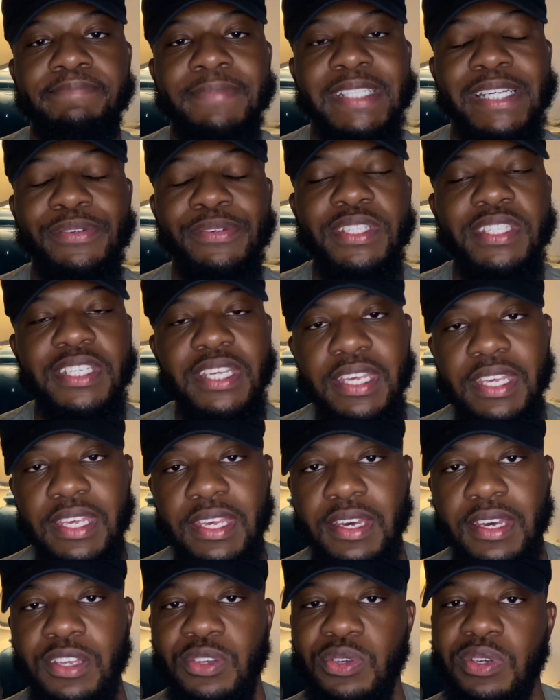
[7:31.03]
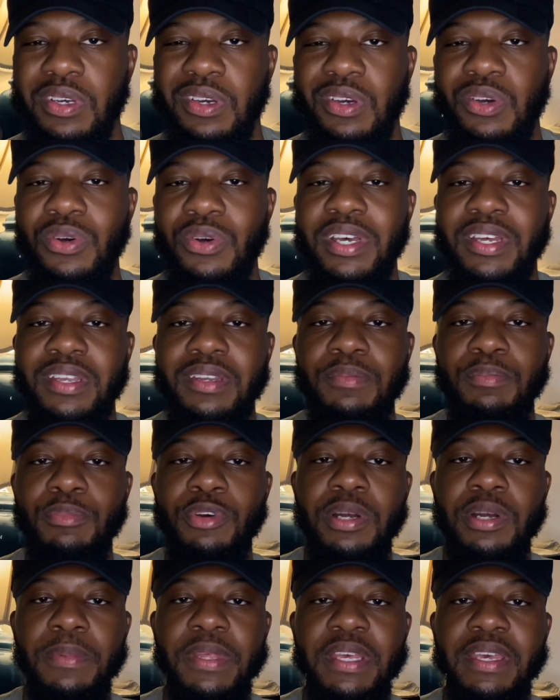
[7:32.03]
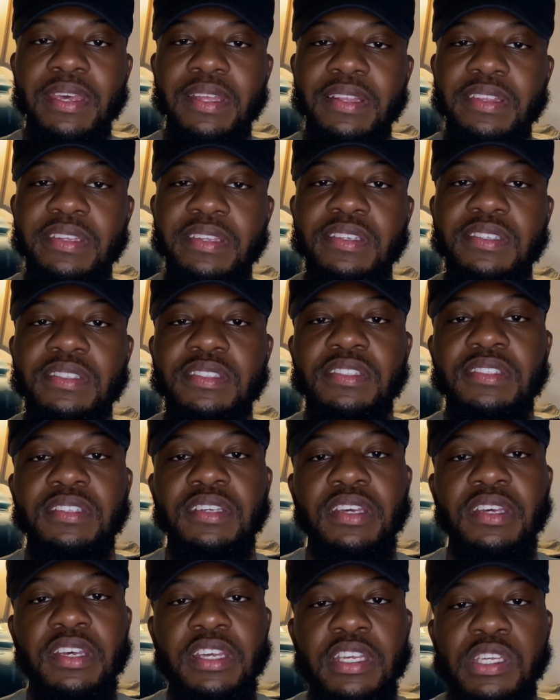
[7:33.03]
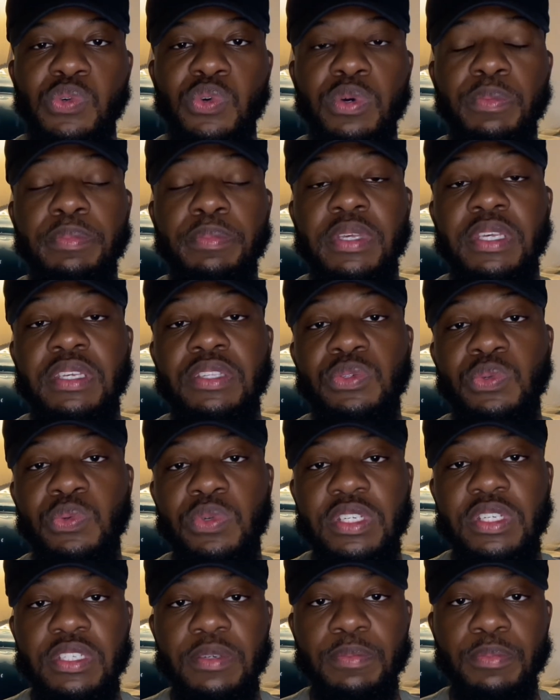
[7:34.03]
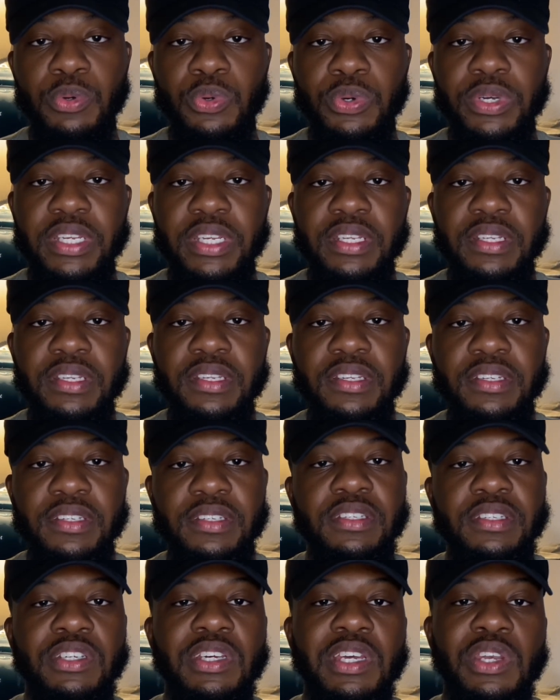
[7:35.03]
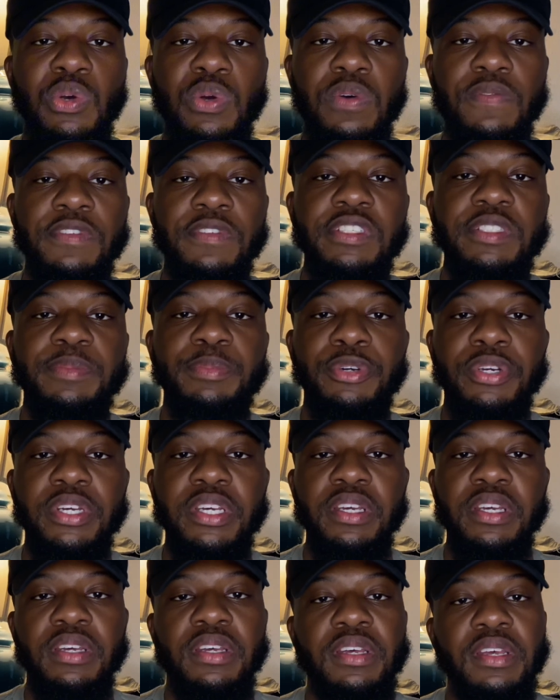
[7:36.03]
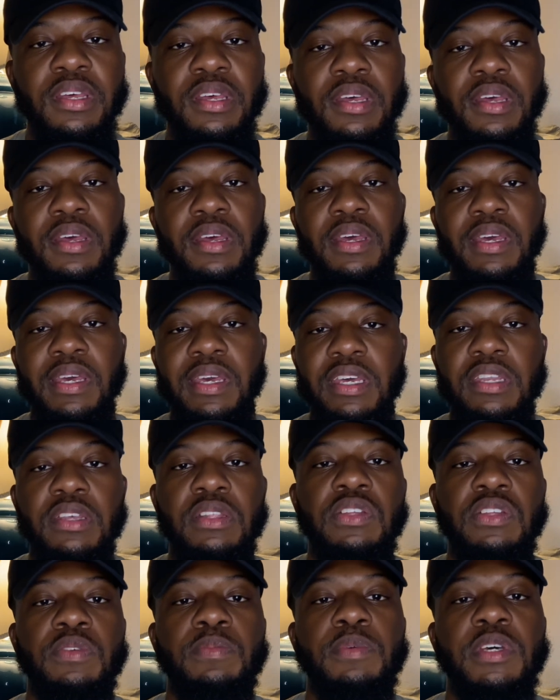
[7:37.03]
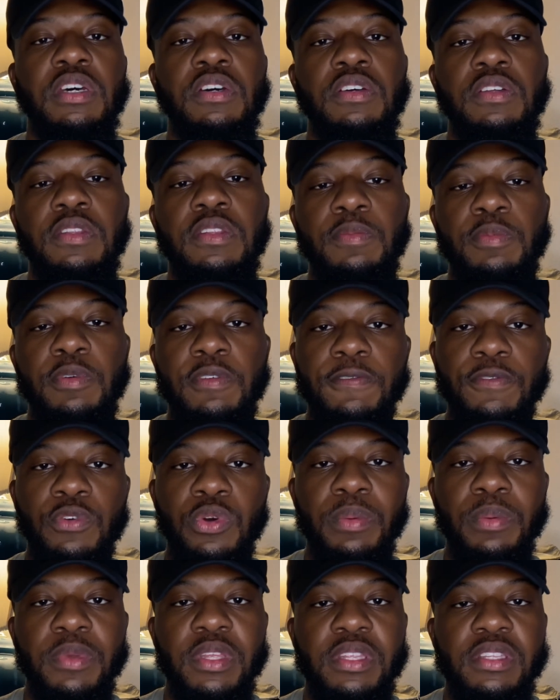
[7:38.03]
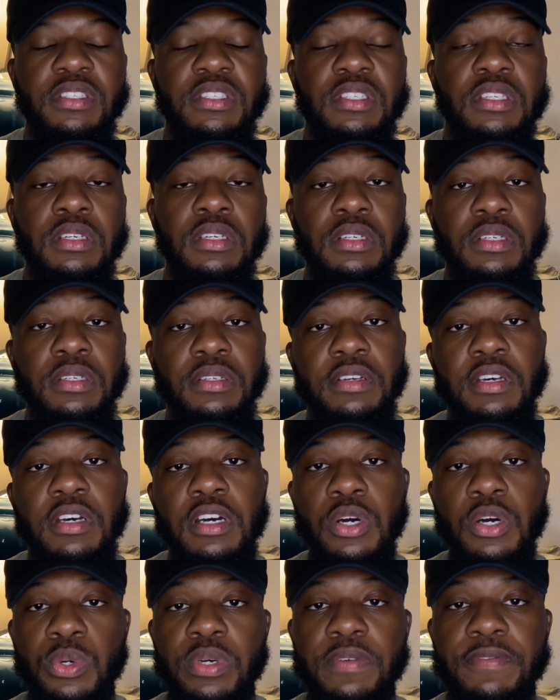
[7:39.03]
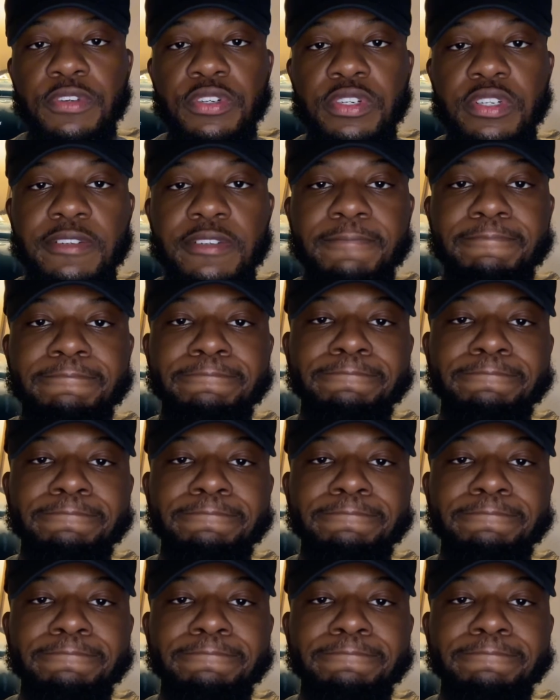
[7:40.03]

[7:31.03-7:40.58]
I would say yeah, you can go ahead and probably get this. You won't be too disappointed. You can overspray, get a little bit out of the performance. However,